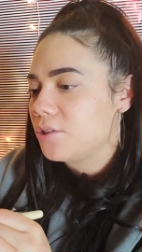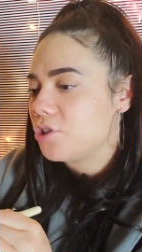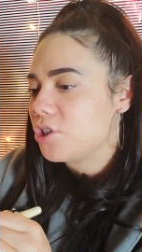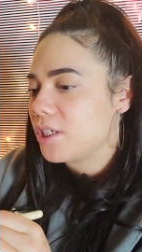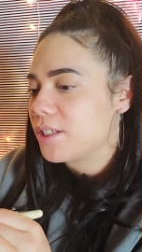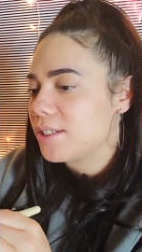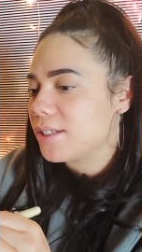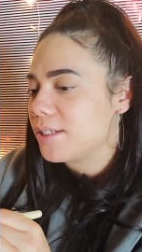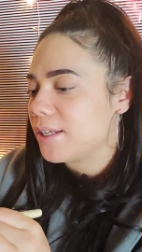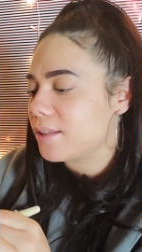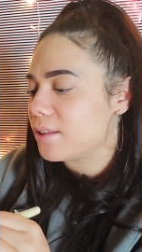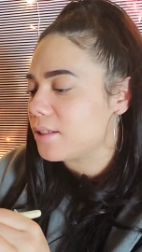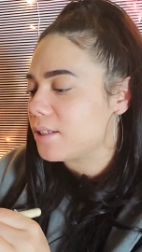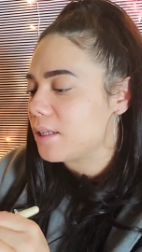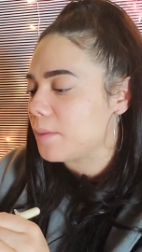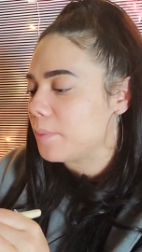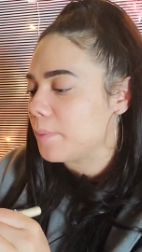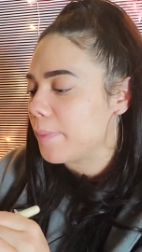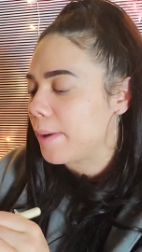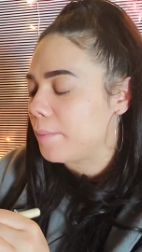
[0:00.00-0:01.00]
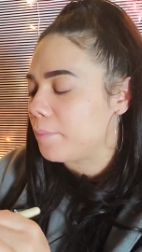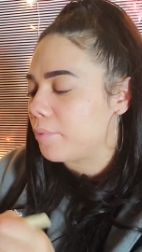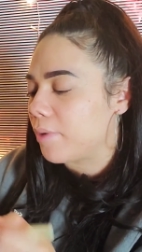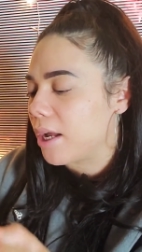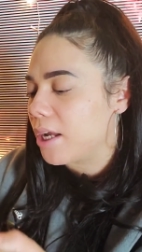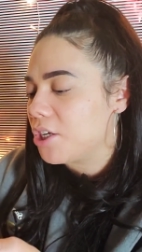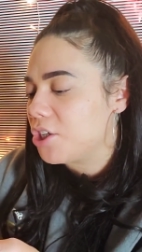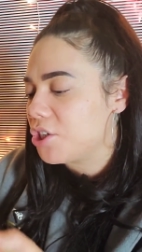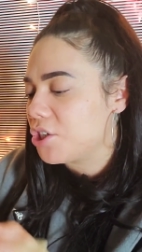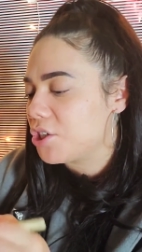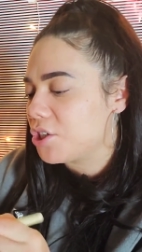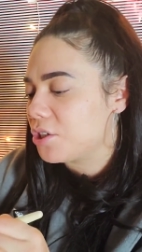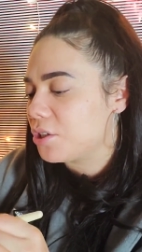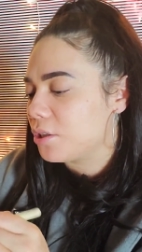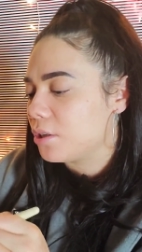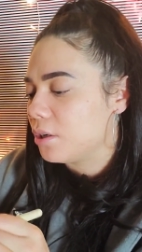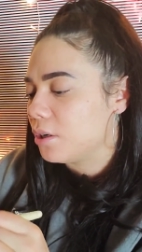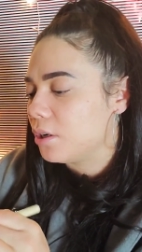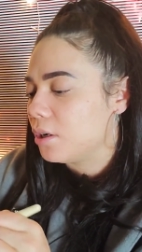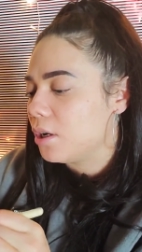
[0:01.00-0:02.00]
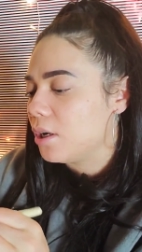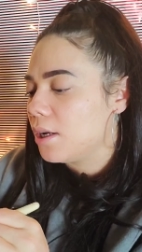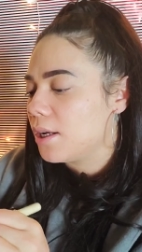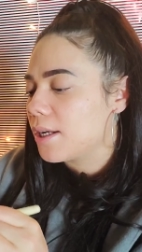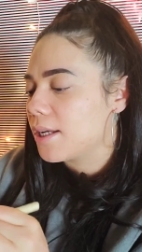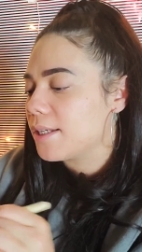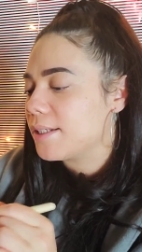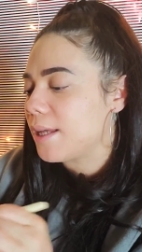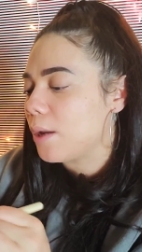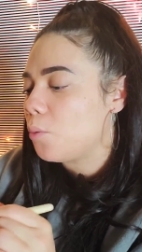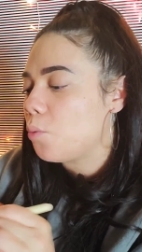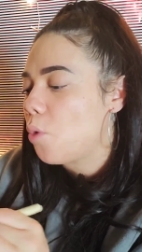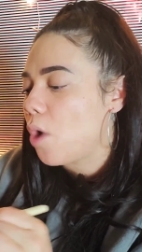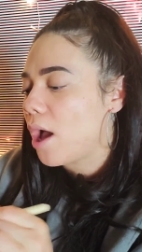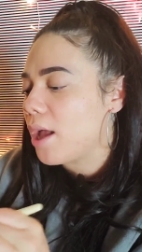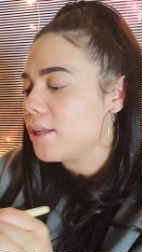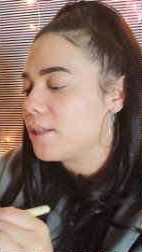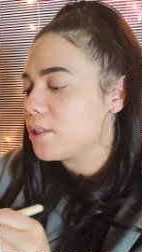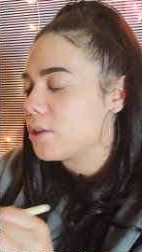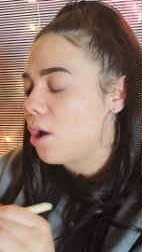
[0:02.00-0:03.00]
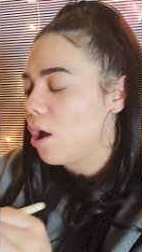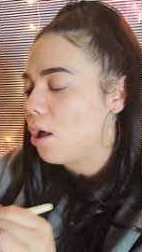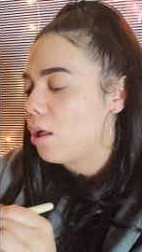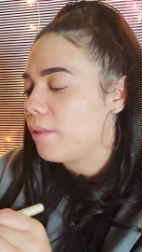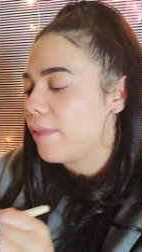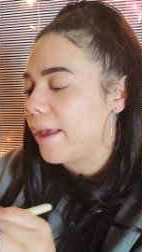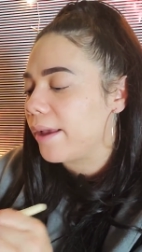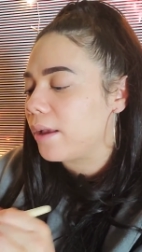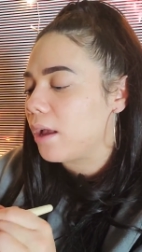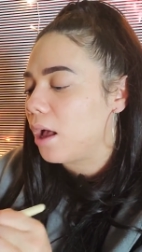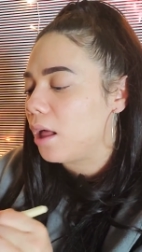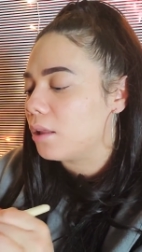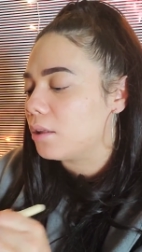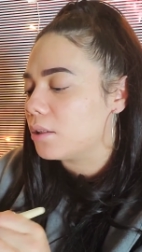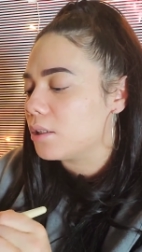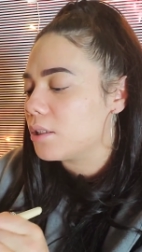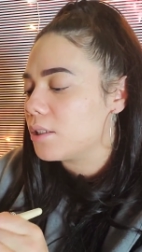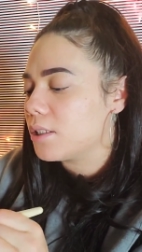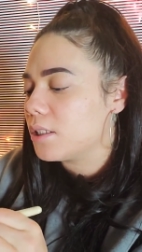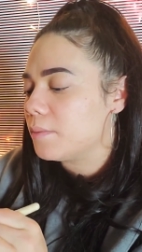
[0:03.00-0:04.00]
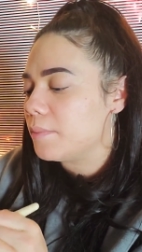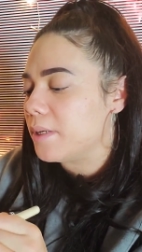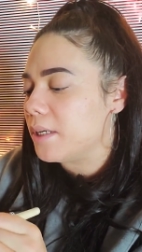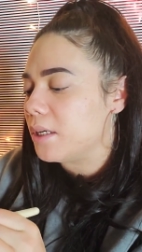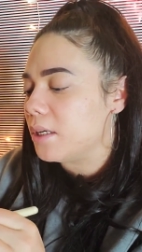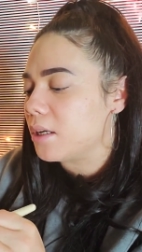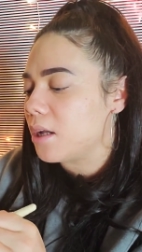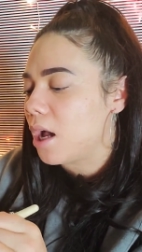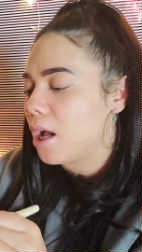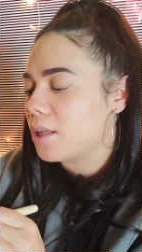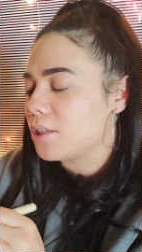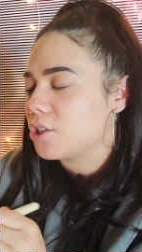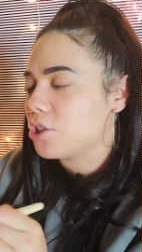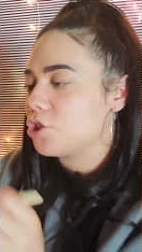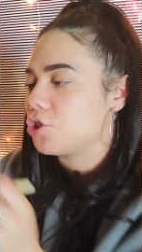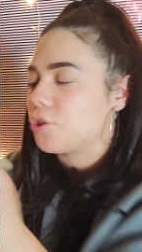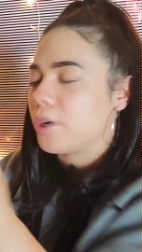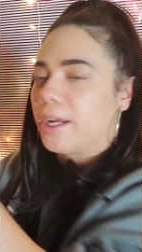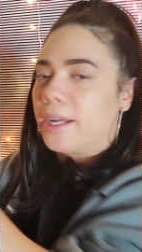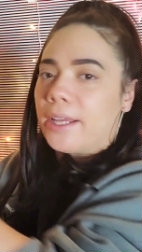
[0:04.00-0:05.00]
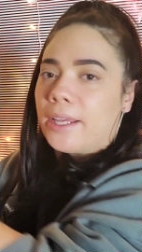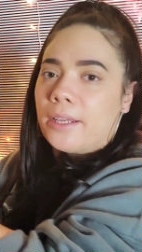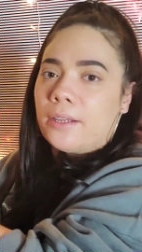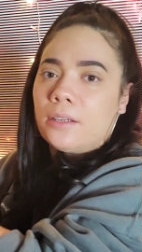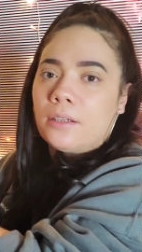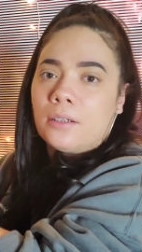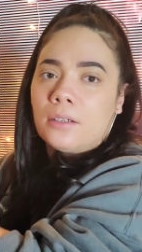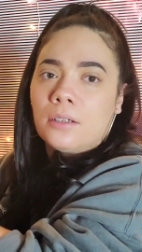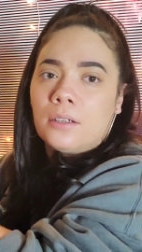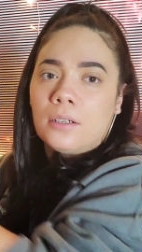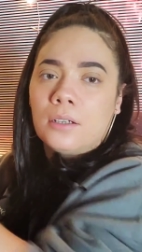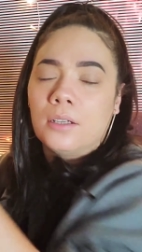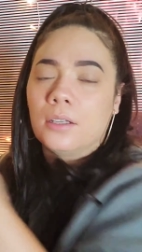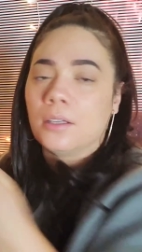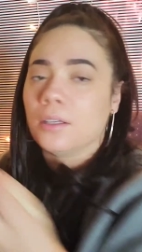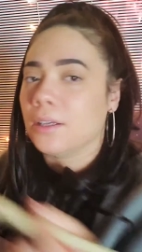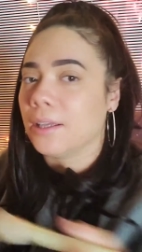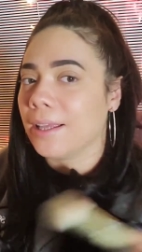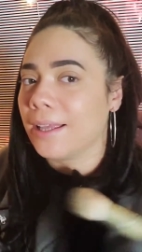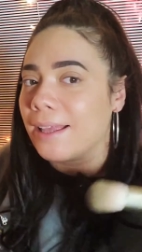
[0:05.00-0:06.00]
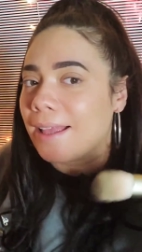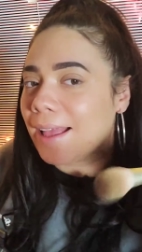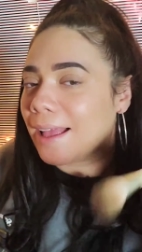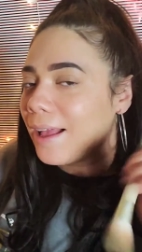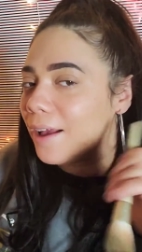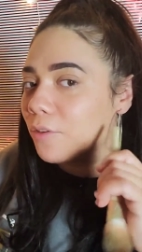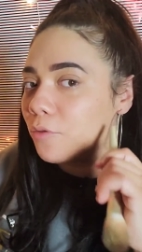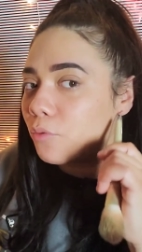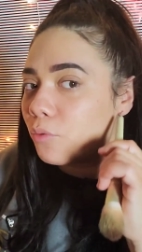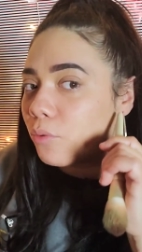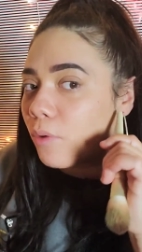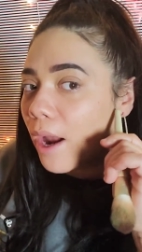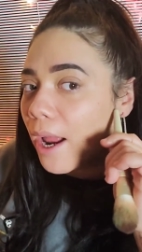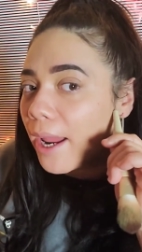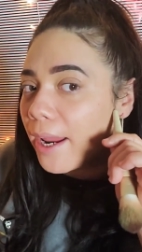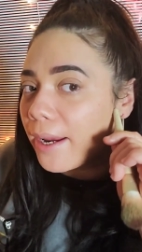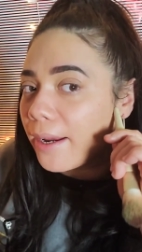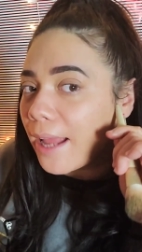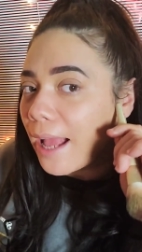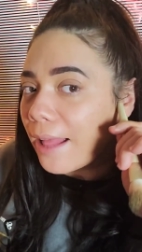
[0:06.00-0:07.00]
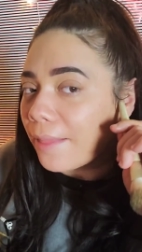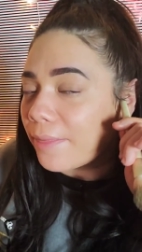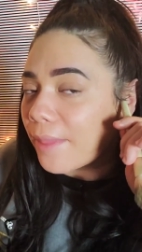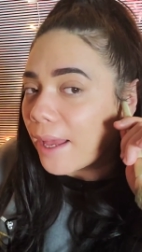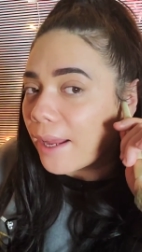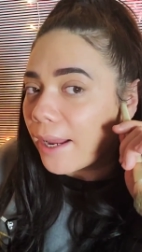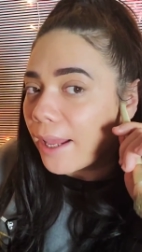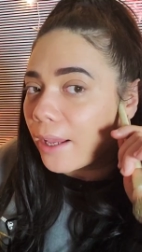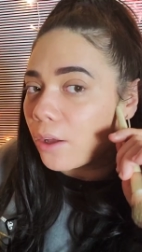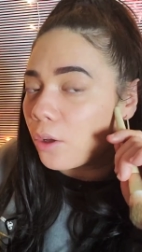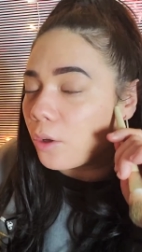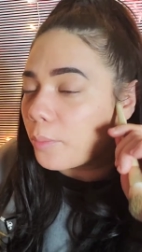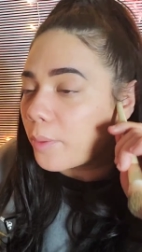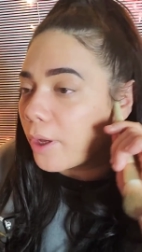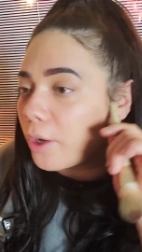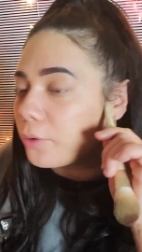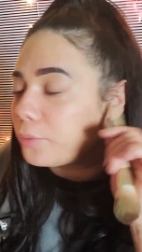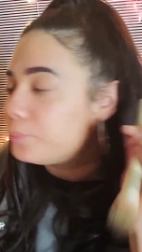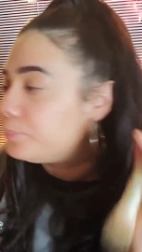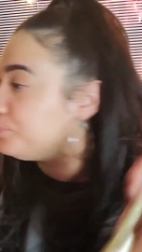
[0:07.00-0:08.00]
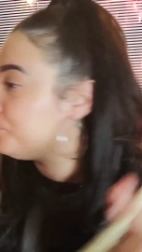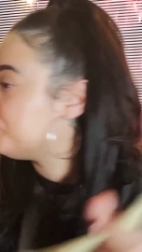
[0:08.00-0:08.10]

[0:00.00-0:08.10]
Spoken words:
just to take the tip of my brush, because I want all that color to be concentrated right at that angle bone.